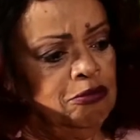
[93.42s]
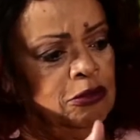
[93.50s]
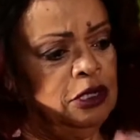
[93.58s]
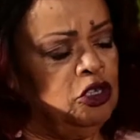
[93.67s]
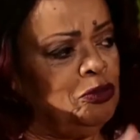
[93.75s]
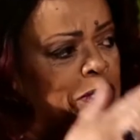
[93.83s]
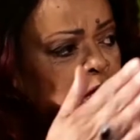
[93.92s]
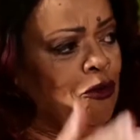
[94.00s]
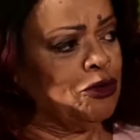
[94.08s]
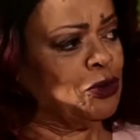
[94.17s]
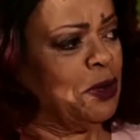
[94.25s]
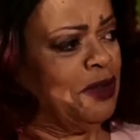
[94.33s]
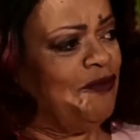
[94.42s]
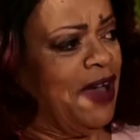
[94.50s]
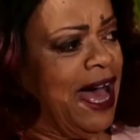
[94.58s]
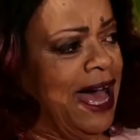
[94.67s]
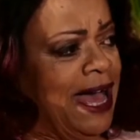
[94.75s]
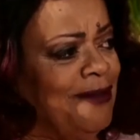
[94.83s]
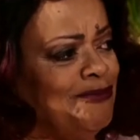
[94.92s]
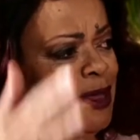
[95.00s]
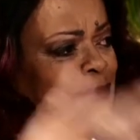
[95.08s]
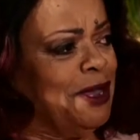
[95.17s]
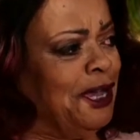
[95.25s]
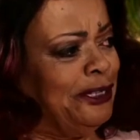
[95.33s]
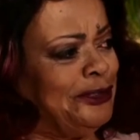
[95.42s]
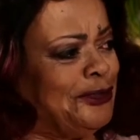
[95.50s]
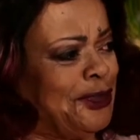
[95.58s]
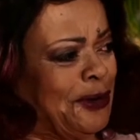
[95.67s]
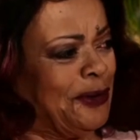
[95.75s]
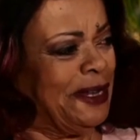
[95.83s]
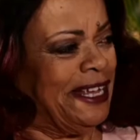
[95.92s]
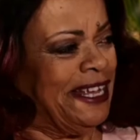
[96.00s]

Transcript: a little bit over 25, maybe under 30,